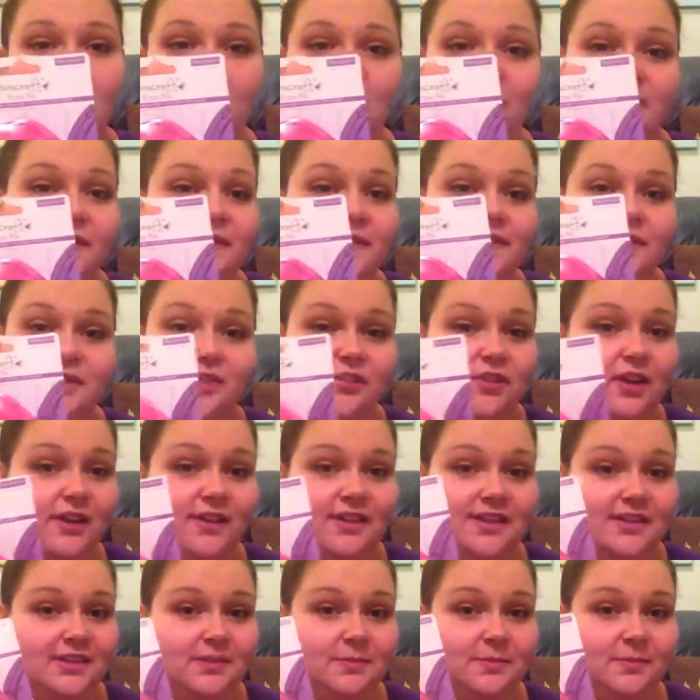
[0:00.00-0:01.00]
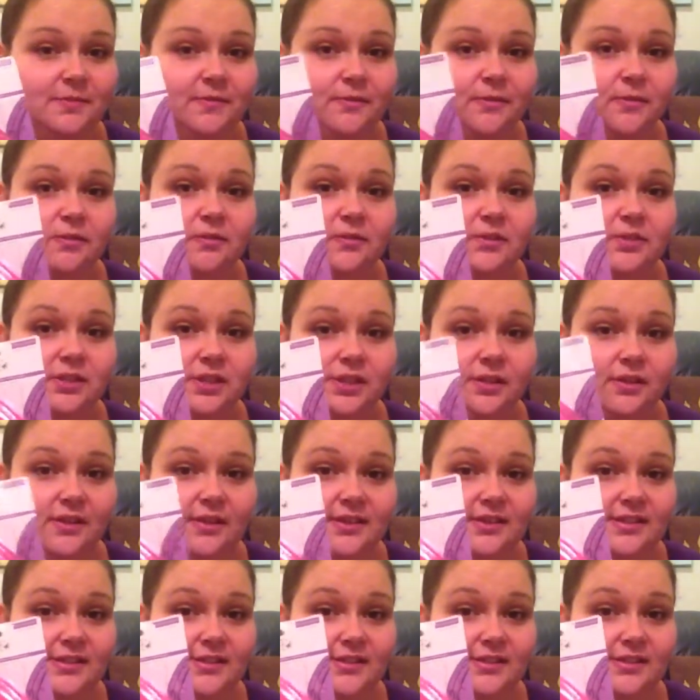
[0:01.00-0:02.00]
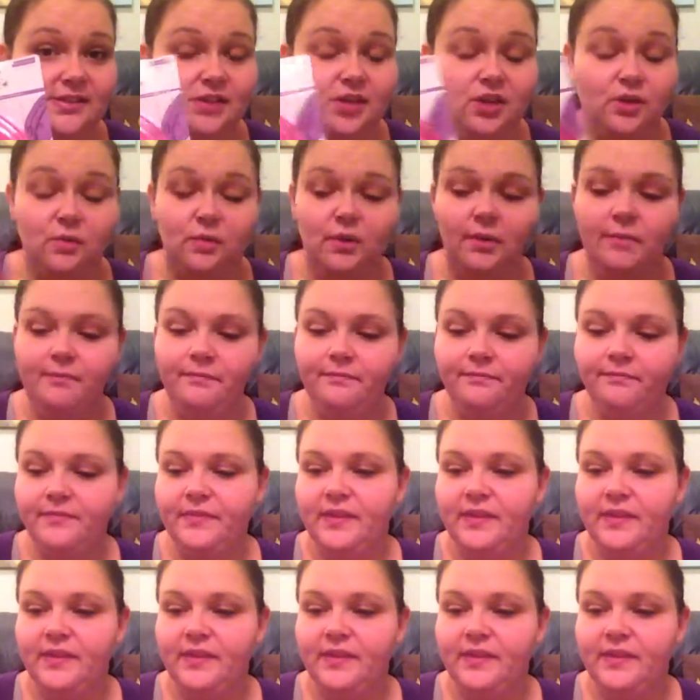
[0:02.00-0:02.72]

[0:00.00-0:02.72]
I've never tried this before, so this is a new one.